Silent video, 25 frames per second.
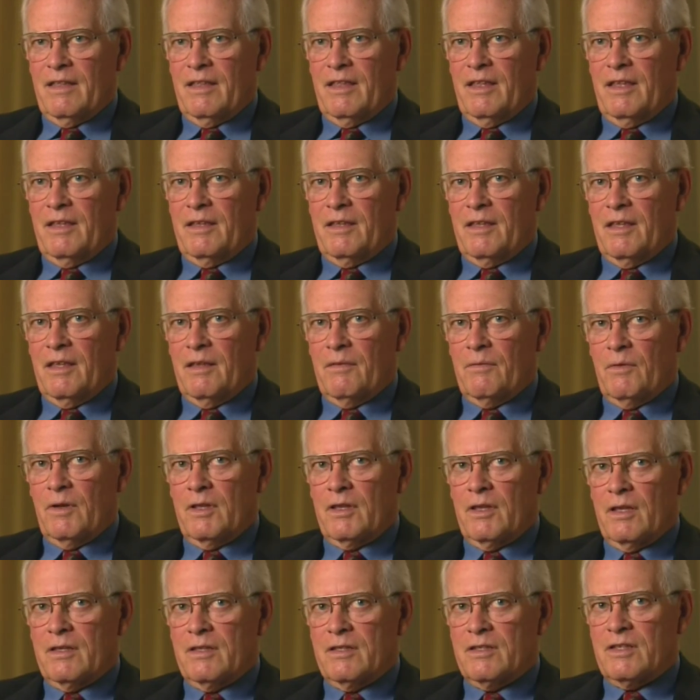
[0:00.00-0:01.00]
the
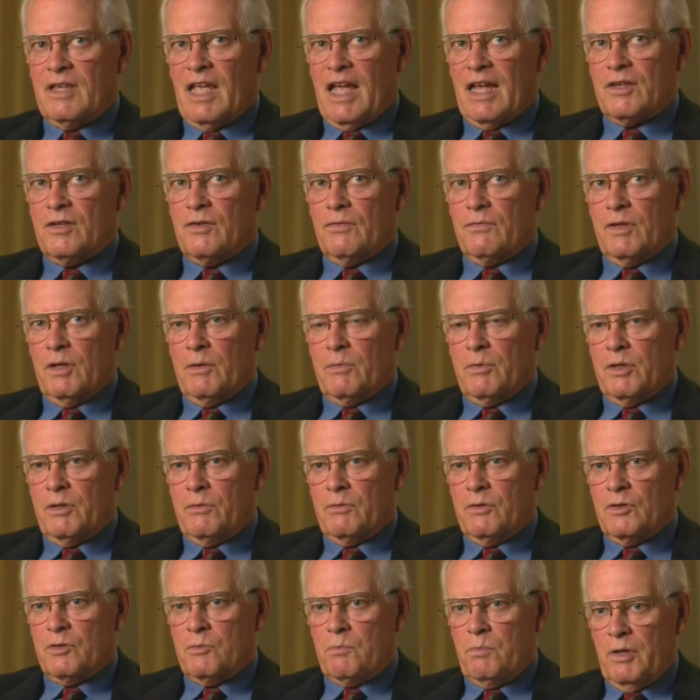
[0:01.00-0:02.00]
when the Statue of
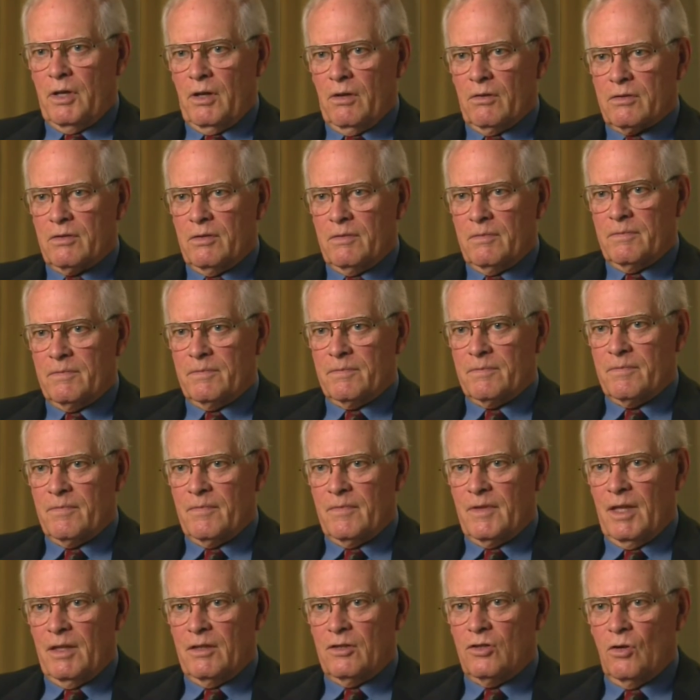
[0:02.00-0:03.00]
Liberty was built
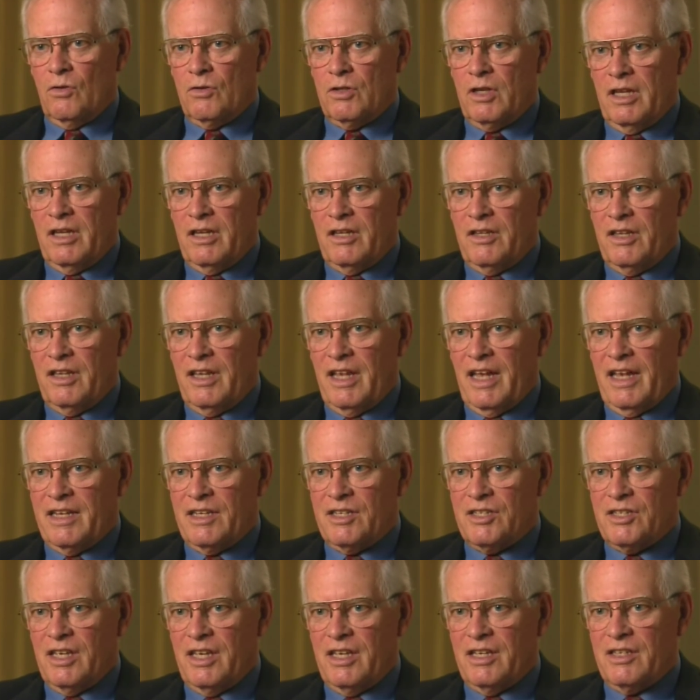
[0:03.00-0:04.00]
and donated to the
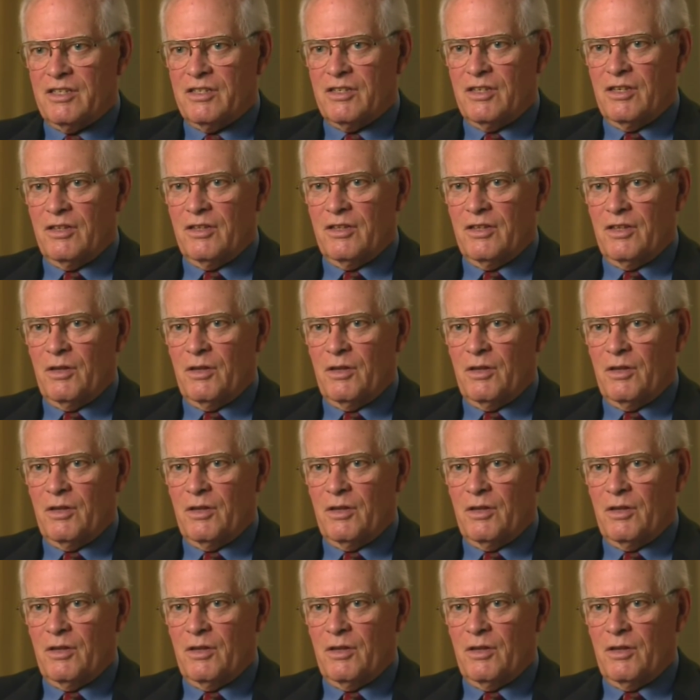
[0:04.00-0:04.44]
United States,